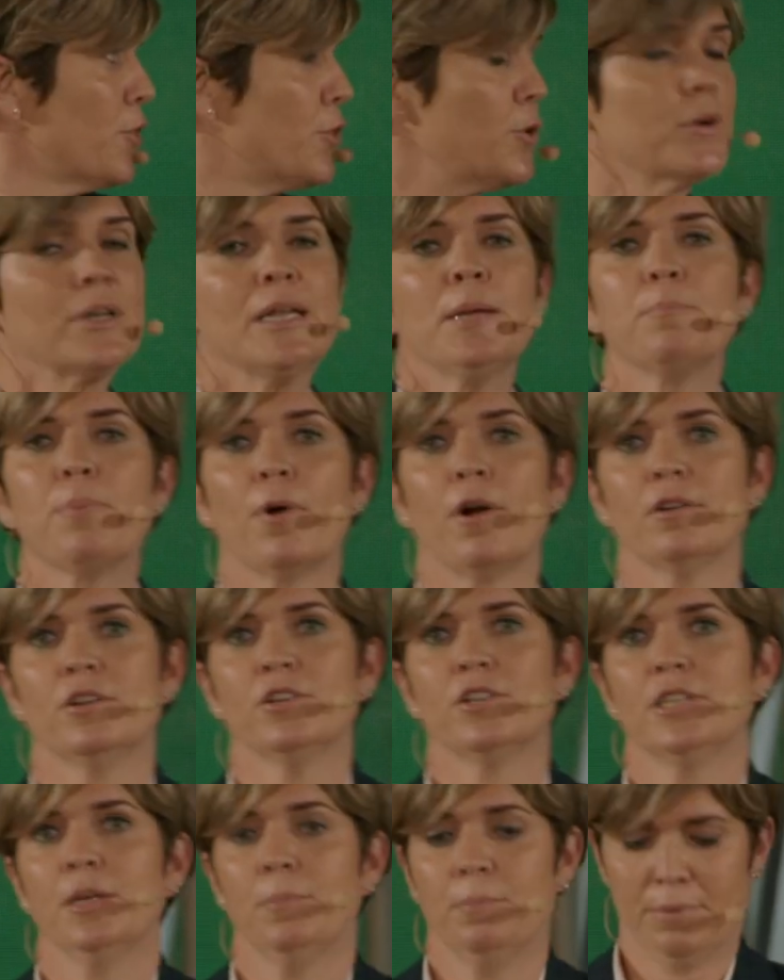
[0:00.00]
Thirdly,
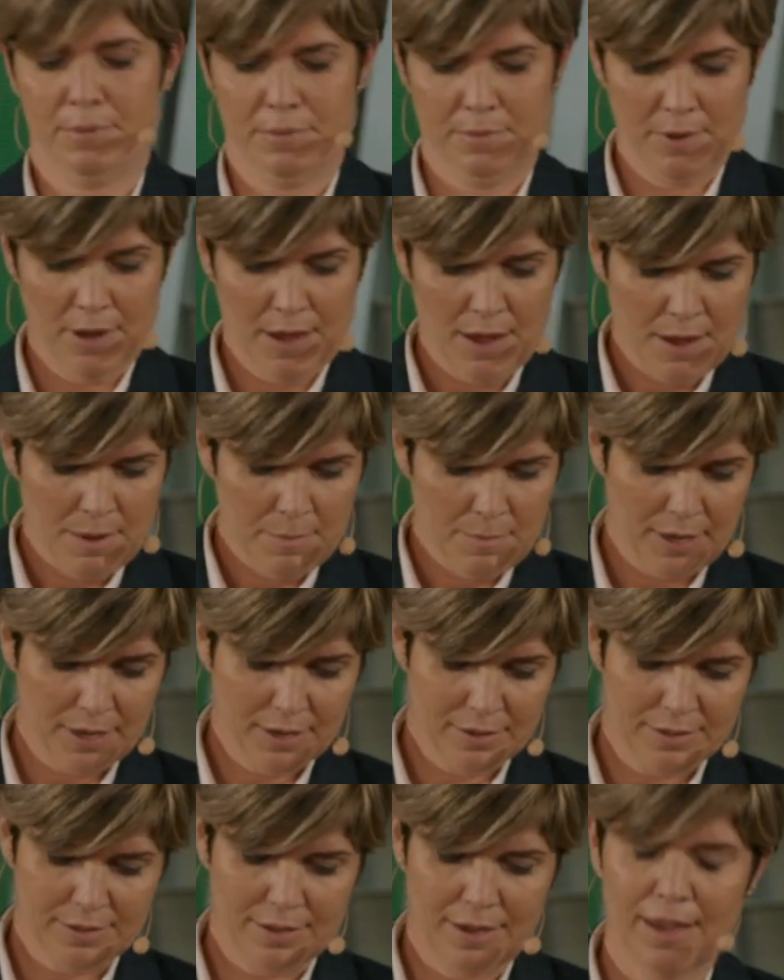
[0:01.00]
partnership,
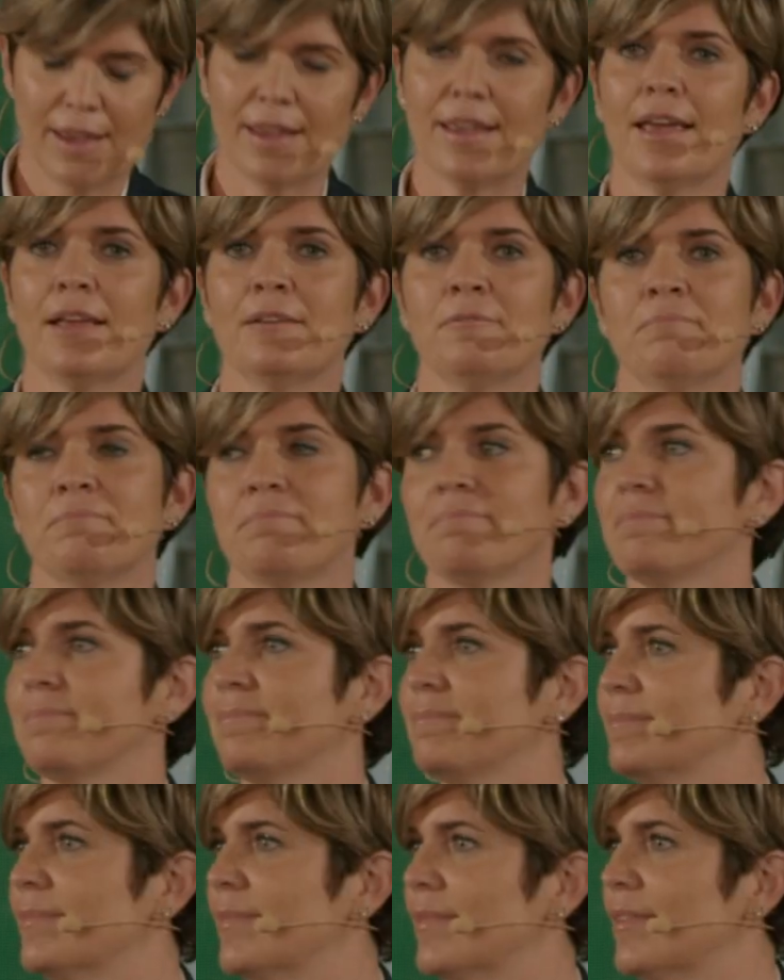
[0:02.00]
because again,
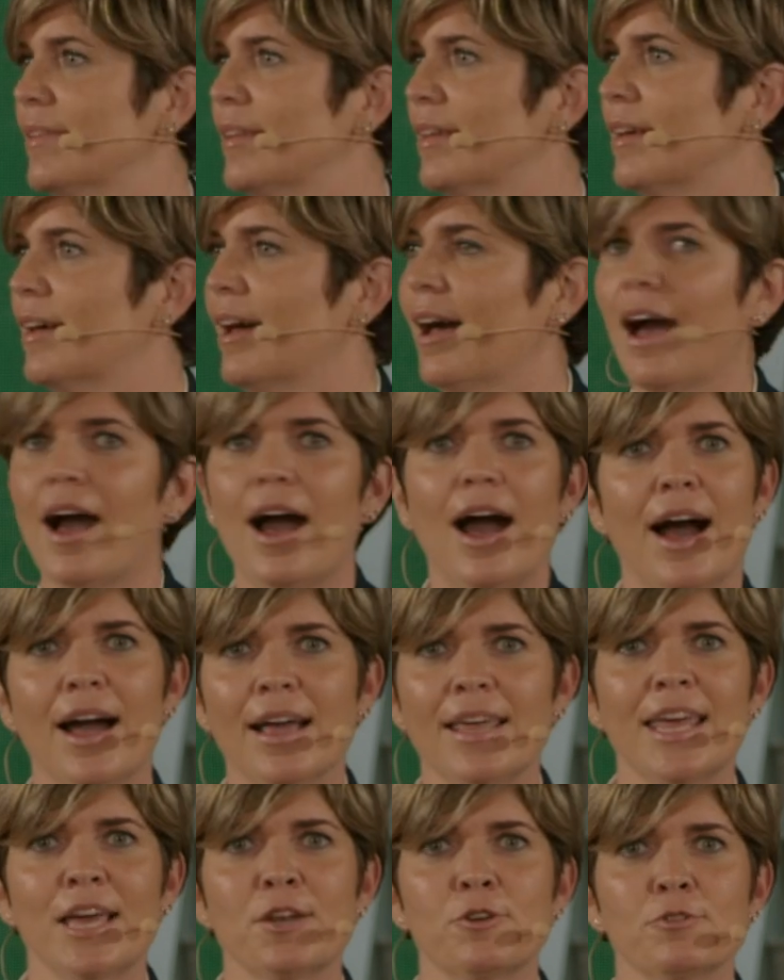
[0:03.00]

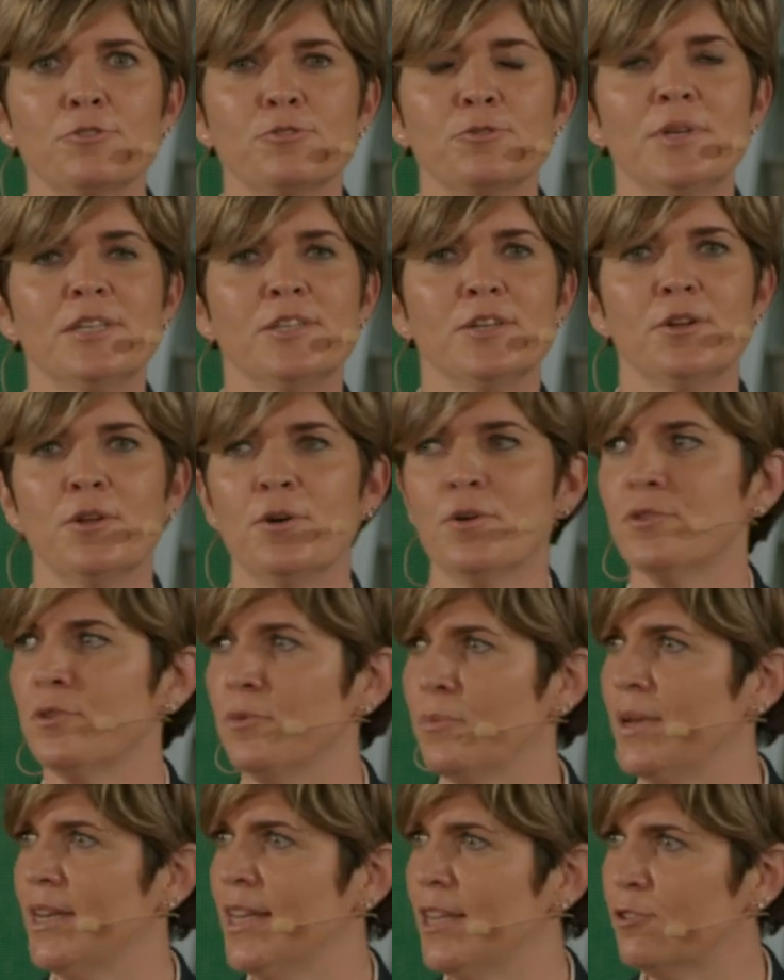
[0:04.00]
I cannot do it
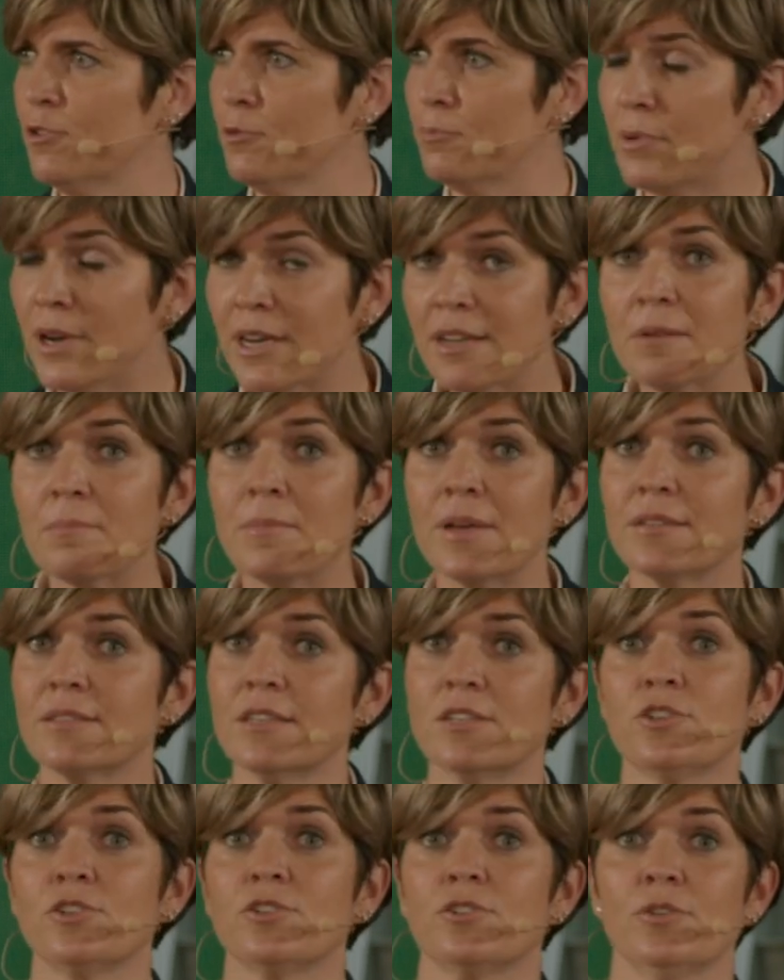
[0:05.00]
alone. We need to bring the
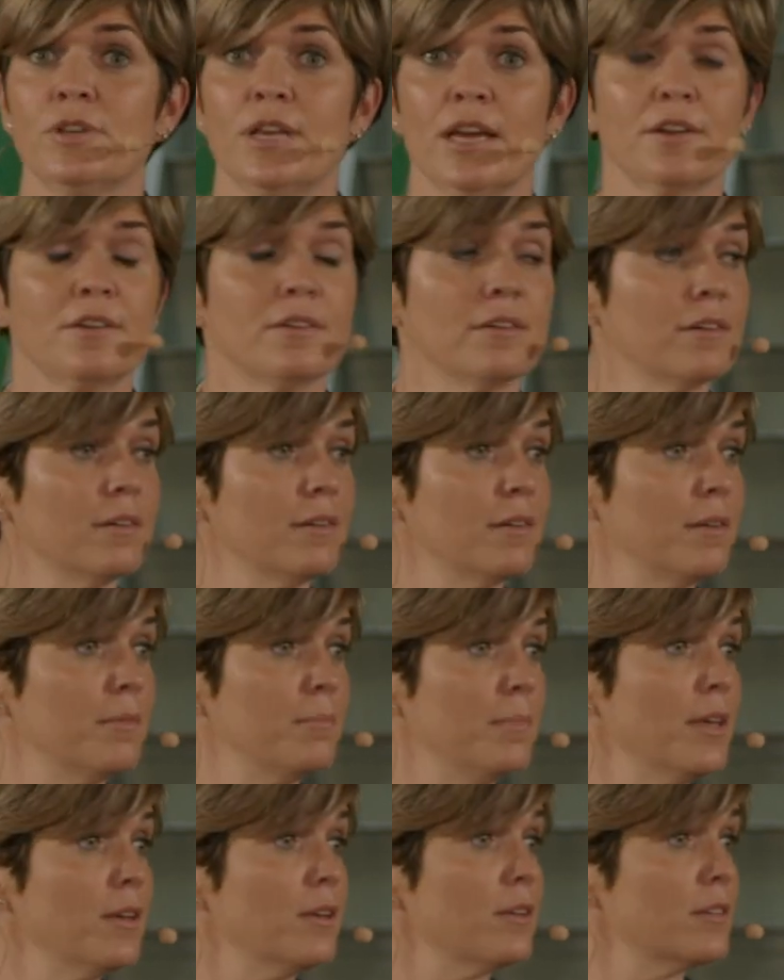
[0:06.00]
message together.
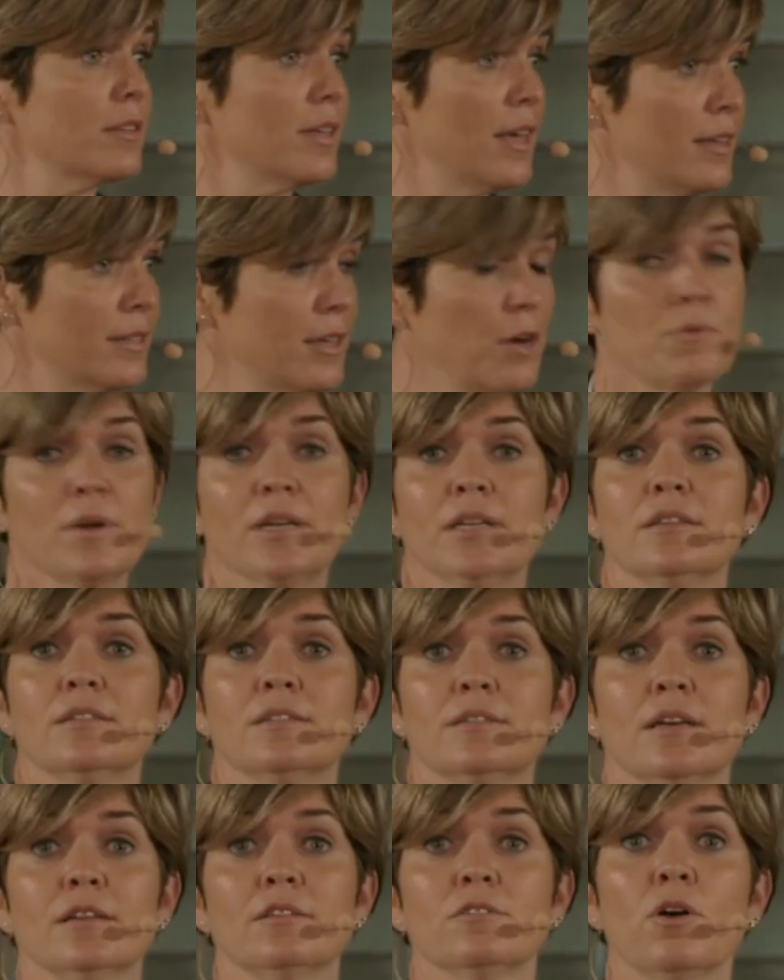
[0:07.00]
Because as I already
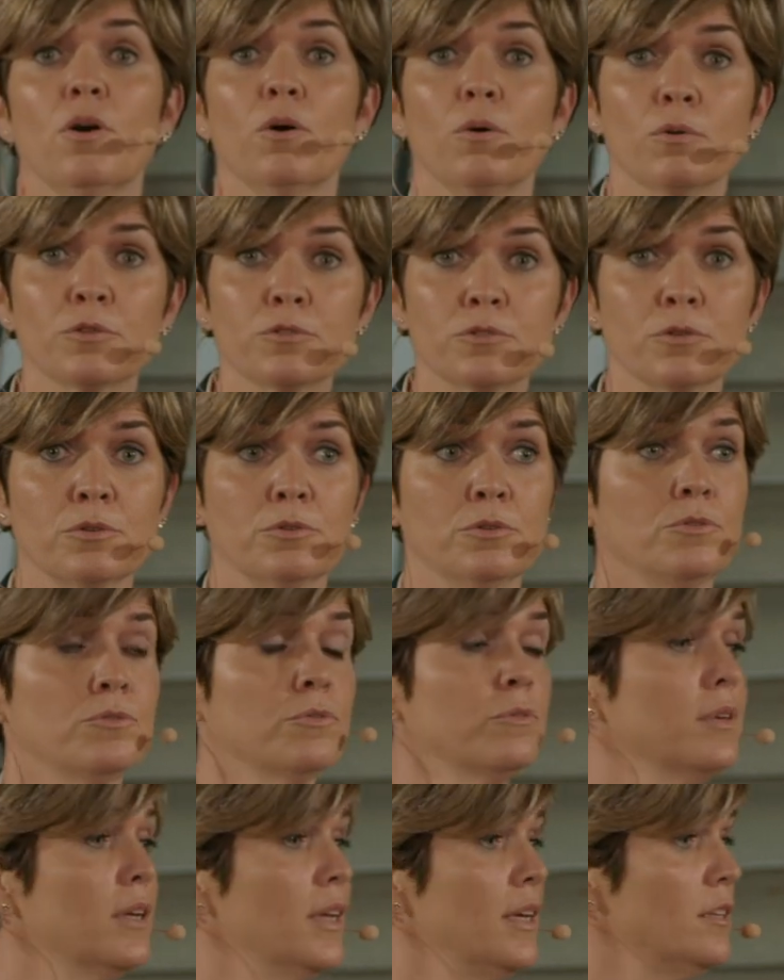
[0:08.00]
said, also
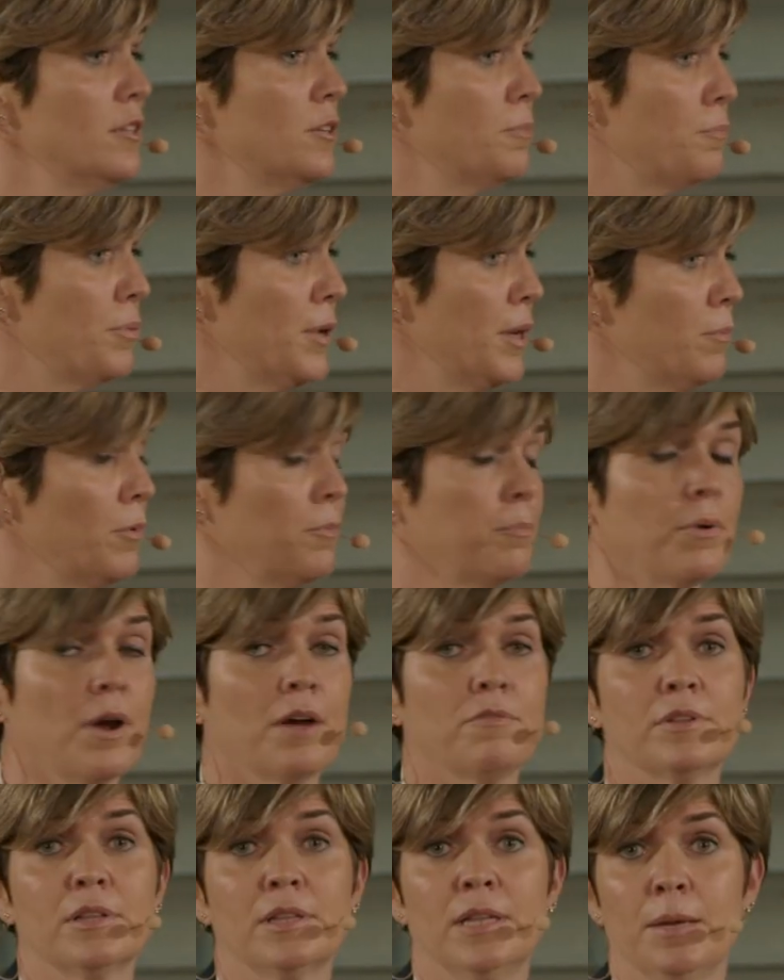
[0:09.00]
Gudrun is a premium
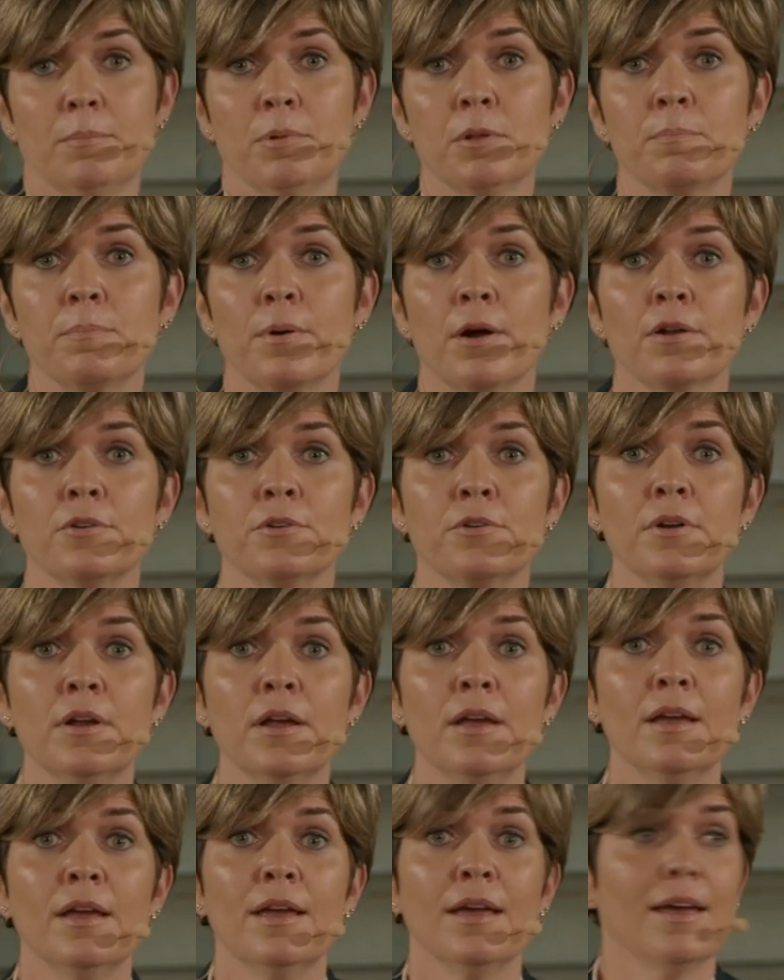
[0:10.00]
private label partner.
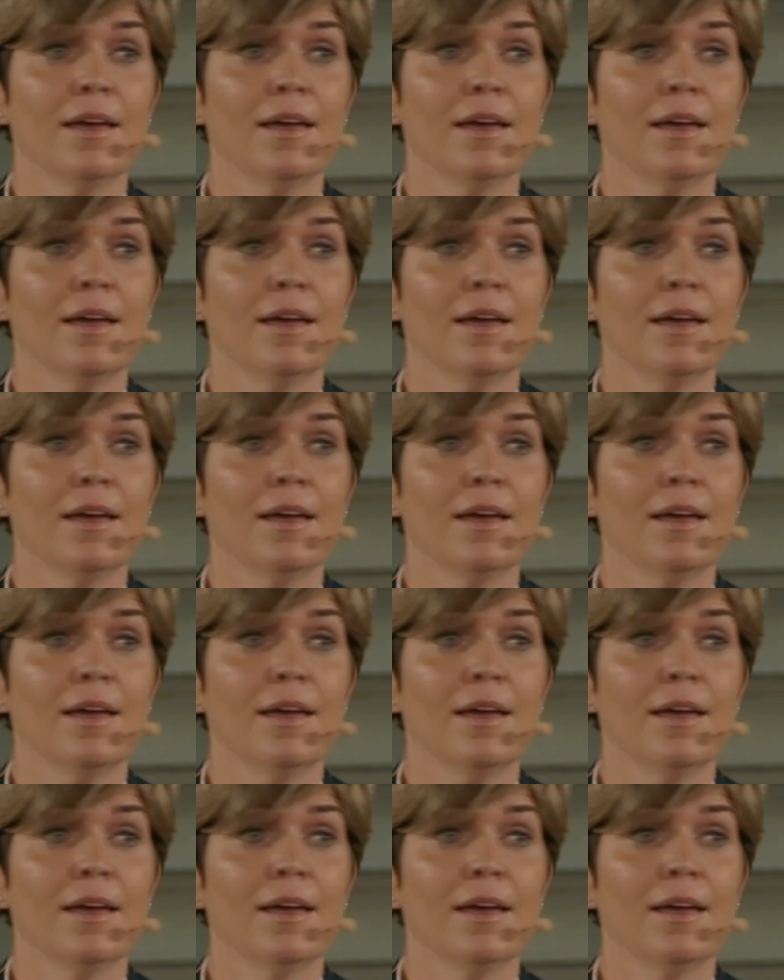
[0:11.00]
